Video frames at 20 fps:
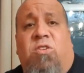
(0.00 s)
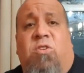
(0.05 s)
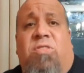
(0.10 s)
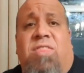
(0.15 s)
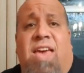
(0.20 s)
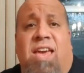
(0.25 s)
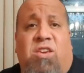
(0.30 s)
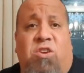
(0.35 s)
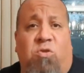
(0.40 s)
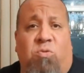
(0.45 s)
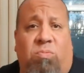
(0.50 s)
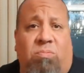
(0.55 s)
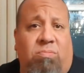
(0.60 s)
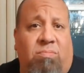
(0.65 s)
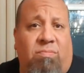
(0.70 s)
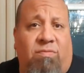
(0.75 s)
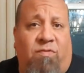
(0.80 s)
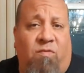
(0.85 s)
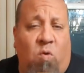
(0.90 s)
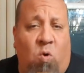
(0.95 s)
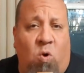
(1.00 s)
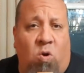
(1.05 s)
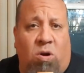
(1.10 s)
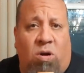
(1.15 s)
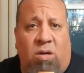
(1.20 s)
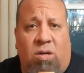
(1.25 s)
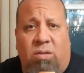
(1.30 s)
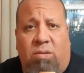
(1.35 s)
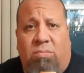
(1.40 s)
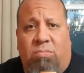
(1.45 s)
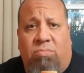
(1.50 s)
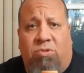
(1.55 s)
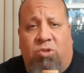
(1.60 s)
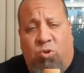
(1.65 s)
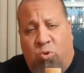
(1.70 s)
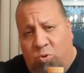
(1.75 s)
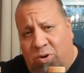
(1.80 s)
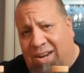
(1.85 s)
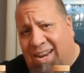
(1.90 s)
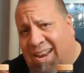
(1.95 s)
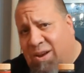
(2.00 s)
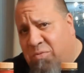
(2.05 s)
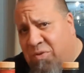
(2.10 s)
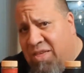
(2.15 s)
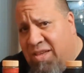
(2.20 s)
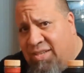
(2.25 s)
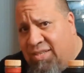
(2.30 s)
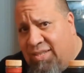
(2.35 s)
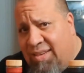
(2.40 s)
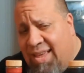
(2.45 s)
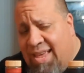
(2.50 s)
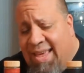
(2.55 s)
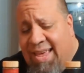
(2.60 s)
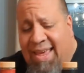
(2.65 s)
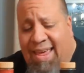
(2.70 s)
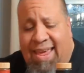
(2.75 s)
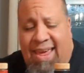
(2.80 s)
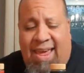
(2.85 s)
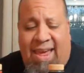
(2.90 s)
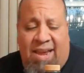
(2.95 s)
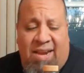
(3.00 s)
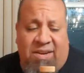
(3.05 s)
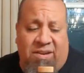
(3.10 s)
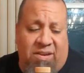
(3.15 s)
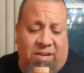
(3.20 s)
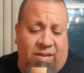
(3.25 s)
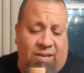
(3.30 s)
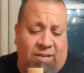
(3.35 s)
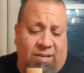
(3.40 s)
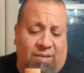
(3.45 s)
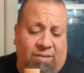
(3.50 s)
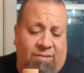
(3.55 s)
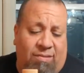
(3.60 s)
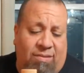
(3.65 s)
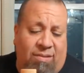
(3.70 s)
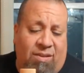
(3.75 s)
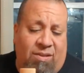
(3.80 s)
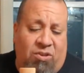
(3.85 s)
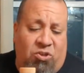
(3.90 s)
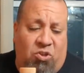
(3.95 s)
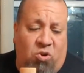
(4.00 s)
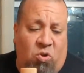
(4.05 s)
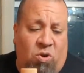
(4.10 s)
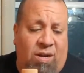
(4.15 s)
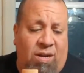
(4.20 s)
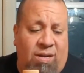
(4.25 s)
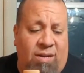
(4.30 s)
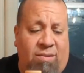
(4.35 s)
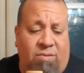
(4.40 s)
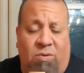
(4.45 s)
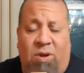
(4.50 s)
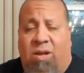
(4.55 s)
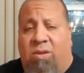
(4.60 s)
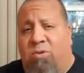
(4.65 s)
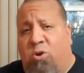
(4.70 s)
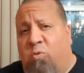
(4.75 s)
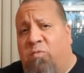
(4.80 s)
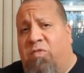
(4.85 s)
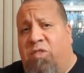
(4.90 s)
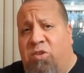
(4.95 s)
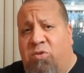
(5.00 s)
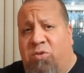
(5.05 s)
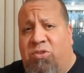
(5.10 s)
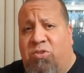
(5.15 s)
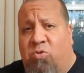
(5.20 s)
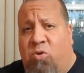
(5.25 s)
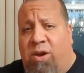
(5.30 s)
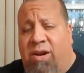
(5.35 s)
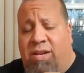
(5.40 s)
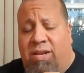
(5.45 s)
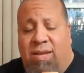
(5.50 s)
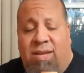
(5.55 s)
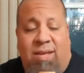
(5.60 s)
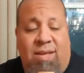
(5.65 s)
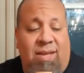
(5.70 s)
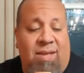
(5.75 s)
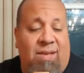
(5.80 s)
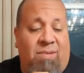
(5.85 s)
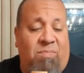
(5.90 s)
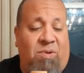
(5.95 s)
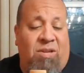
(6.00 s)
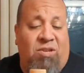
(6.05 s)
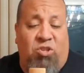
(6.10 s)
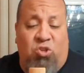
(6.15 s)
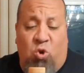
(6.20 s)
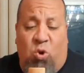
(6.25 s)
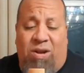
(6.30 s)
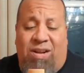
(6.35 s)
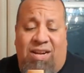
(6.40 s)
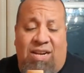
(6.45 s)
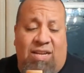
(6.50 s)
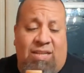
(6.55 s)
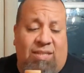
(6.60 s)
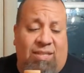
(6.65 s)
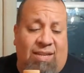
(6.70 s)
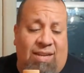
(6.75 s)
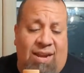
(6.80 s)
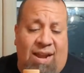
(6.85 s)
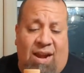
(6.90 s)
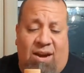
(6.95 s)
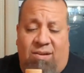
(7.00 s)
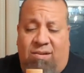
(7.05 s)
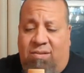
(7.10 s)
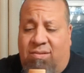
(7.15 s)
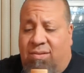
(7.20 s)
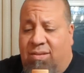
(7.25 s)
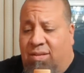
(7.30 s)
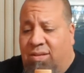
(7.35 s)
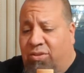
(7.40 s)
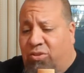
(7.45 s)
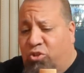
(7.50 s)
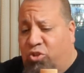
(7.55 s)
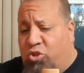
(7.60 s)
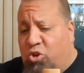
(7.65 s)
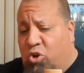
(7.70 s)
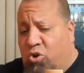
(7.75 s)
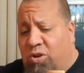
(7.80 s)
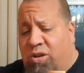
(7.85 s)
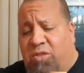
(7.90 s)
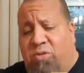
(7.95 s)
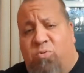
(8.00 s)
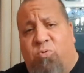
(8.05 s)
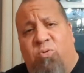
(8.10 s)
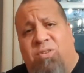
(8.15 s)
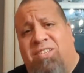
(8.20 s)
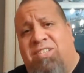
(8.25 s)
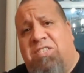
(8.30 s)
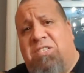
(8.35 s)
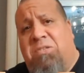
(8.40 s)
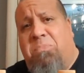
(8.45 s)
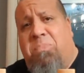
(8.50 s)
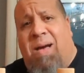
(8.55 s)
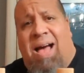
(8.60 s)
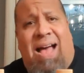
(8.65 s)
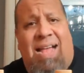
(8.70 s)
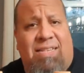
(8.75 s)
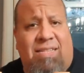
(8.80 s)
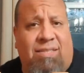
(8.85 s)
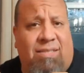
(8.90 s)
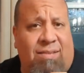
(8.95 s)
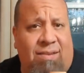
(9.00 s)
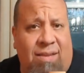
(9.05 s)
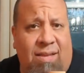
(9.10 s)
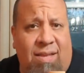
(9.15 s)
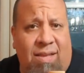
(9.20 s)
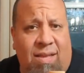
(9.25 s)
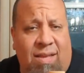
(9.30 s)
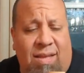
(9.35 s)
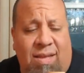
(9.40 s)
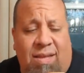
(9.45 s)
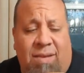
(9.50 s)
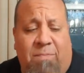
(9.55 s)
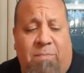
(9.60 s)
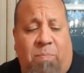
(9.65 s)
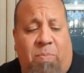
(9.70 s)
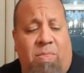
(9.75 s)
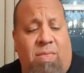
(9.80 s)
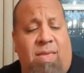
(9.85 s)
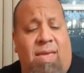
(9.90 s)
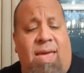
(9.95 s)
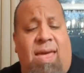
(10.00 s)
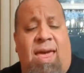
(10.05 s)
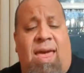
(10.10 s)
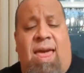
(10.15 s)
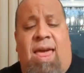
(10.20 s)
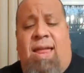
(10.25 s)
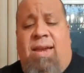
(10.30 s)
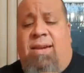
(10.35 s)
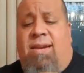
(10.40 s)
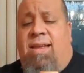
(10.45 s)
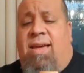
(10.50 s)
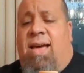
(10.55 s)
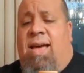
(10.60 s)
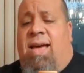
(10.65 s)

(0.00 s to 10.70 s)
thank you for tuning in with us and enjoying. Well, hopefully you enjoyed, but joining us in our journey through the spots. And